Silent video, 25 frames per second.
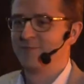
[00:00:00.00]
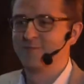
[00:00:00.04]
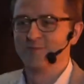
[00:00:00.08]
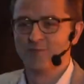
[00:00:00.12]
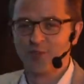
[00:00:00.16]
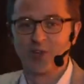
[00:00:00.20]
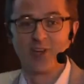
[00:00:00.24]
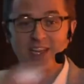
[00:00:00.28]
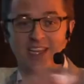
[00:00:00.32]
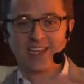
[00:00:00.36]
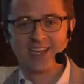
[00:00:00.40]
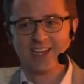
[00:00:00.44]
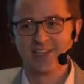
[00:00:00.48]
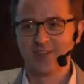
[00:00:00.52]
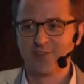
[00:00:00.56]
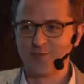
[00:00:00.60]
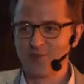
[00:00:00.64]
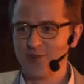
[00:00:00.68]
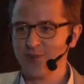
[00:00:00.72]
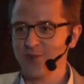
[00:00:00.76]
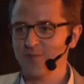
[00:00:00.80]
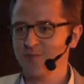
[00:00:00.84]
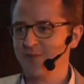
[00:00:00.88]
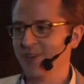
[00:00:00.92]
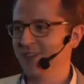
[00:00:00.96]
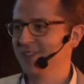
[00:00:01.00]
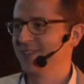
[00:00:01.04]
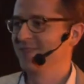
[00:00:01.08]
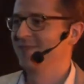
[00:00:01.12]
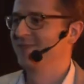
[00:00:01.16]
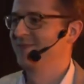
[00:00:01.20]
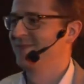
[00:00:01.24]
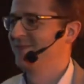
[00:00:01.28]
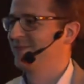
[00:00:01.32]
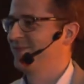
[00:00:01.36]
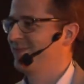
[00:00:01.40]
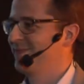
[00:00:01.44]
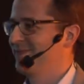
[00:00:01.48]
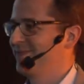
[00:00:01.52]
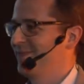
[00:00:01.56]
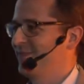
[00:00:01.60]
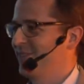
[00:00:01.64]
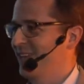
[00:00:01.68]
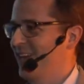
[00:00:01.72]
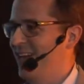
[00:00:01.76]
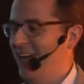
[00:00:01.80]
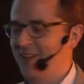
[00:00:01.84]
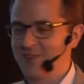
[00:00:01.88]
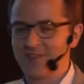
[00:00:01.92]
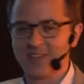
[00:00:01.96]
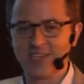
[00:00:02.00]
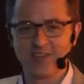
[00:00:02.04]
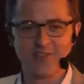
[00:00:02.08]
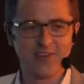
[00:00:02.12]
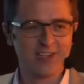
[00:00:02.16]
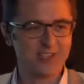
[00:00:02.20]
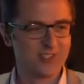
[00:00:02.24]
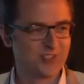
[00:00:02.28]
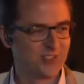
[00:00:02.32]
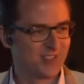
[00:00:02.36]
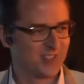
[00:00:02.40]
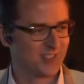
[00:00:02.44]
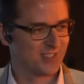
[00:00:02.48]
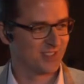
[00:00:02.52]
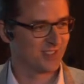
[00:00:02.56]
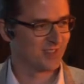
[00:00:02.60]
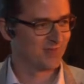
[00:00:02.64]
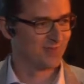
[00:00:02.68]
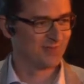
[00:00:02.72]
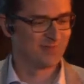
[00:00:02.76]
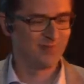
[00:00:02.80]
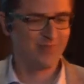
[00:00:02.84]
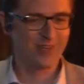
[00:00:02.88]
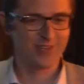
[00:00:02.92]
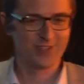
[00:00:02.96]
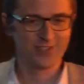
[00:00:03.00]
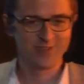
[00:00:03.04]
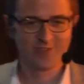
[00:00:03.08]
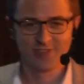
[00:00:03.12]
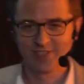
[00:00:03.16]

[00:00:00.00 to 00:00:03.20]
not here in the room, but at the event, she's part of